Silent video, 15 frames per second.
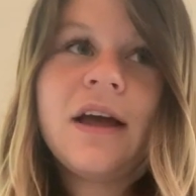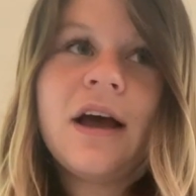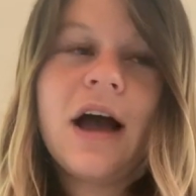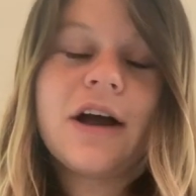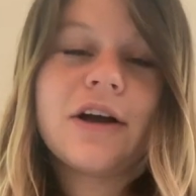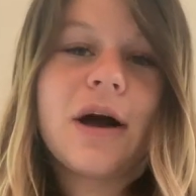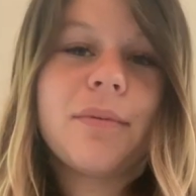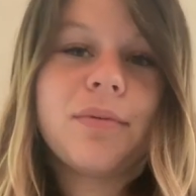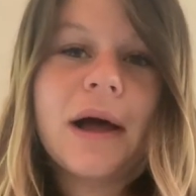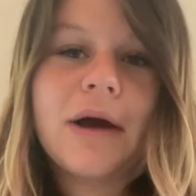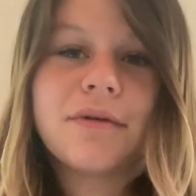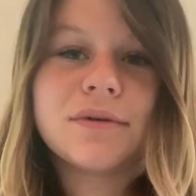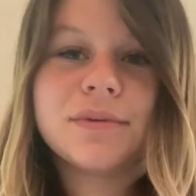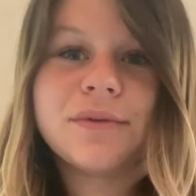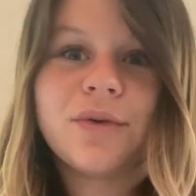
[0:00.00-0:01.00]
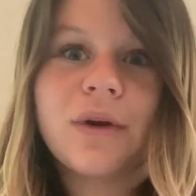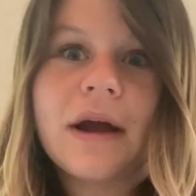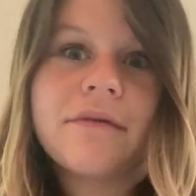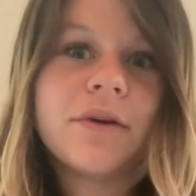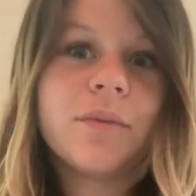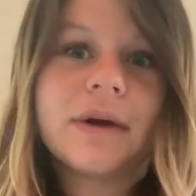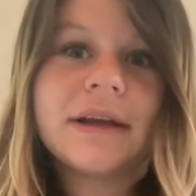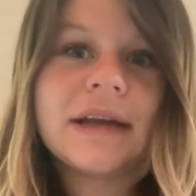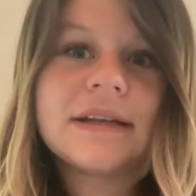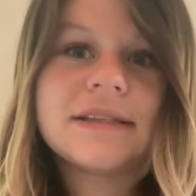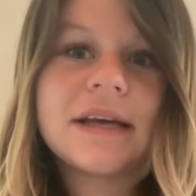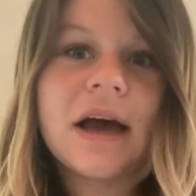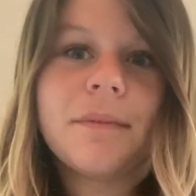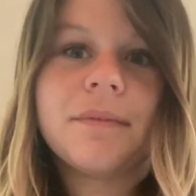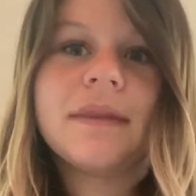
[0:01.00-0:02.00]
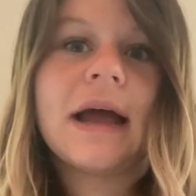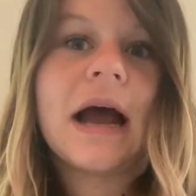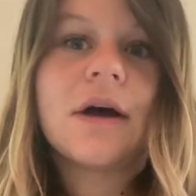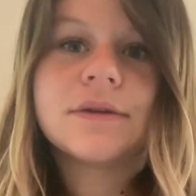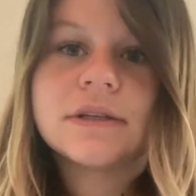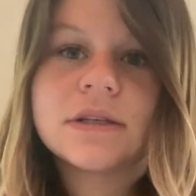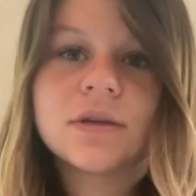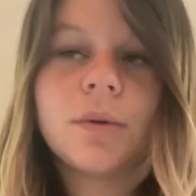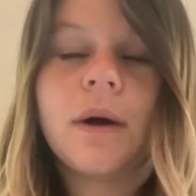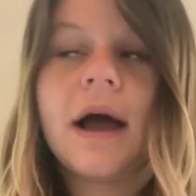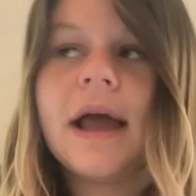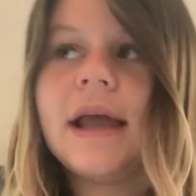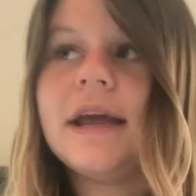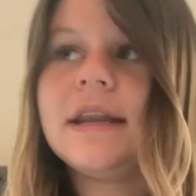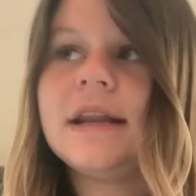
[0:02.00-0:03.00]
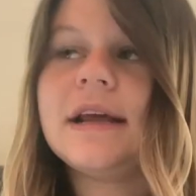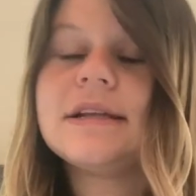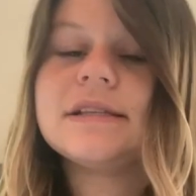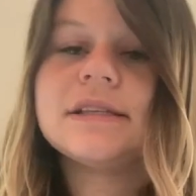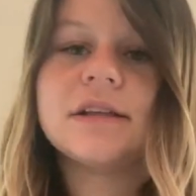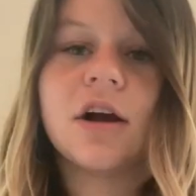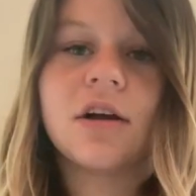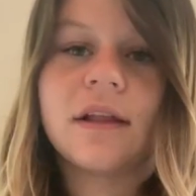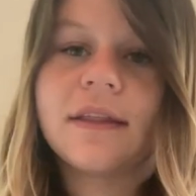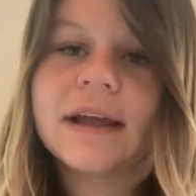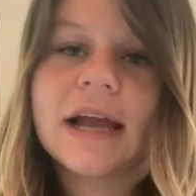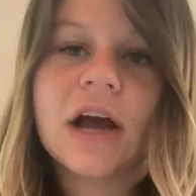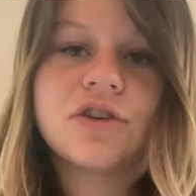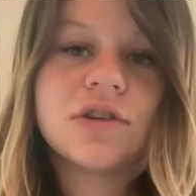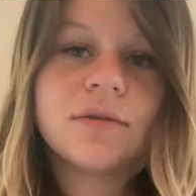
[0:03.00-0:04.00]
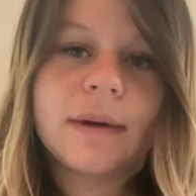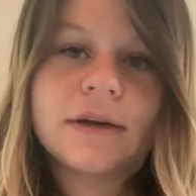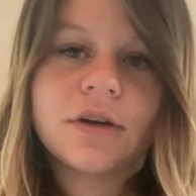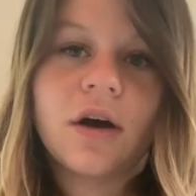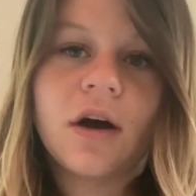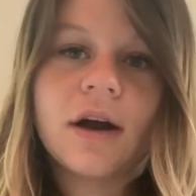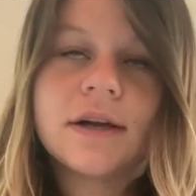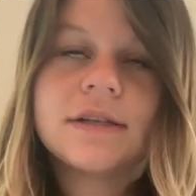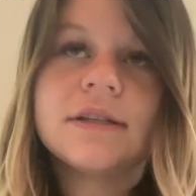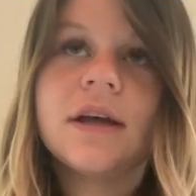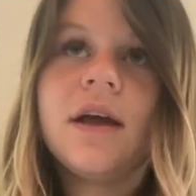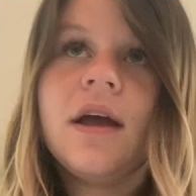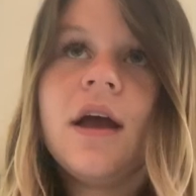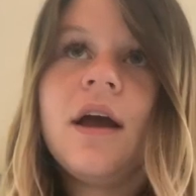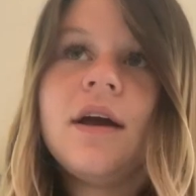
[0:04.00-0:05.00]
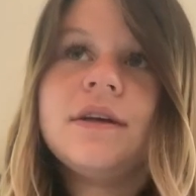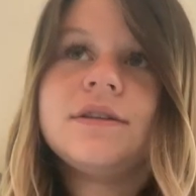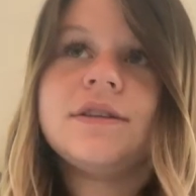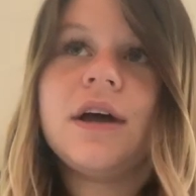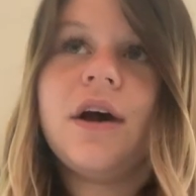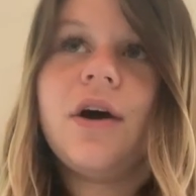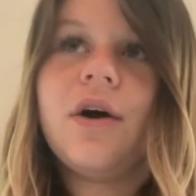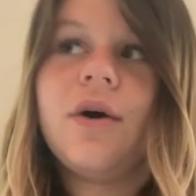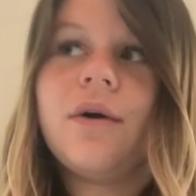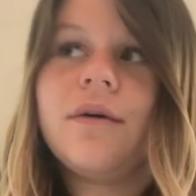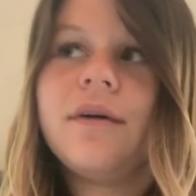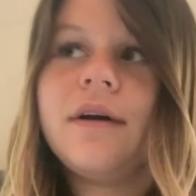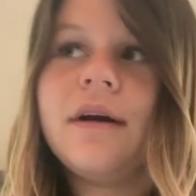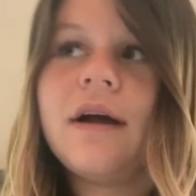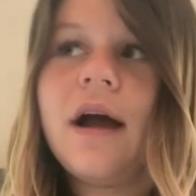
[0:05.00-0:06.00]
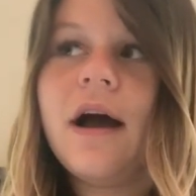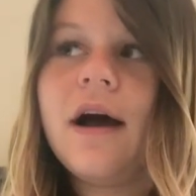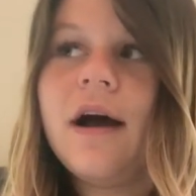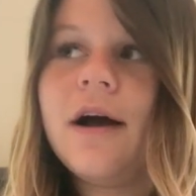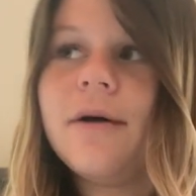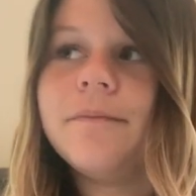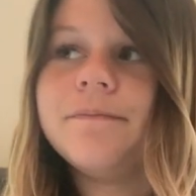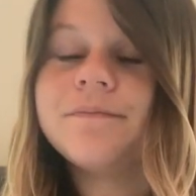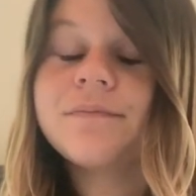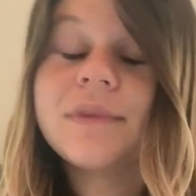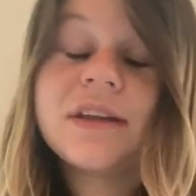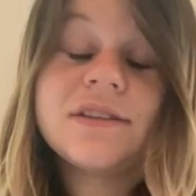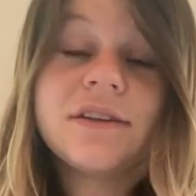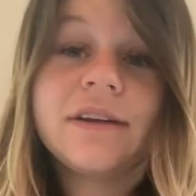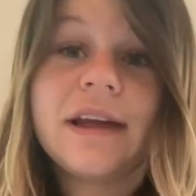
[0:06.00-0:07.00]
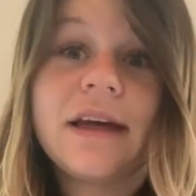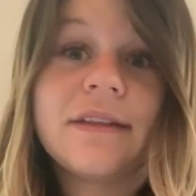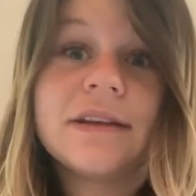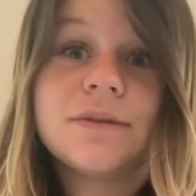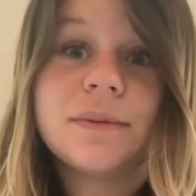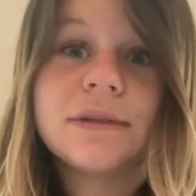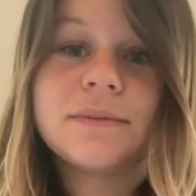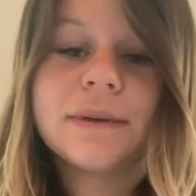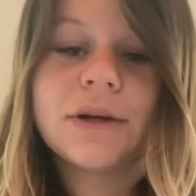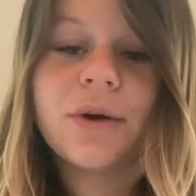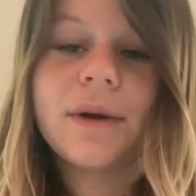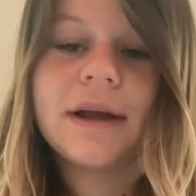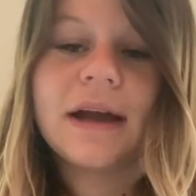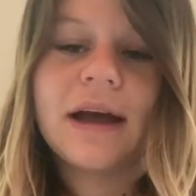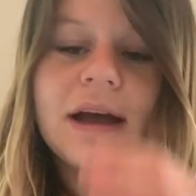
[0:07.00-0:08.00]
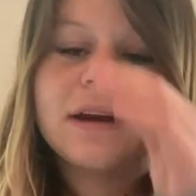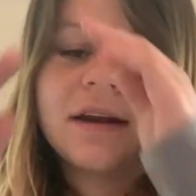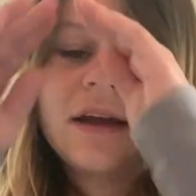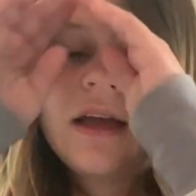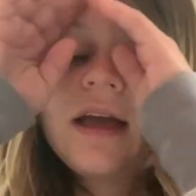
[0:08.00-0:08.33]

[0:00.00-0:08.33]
a couple hours before everyone gets up and the house is quiet, and I snuggle on the couch with my dogs. So yeah, that's what's been going on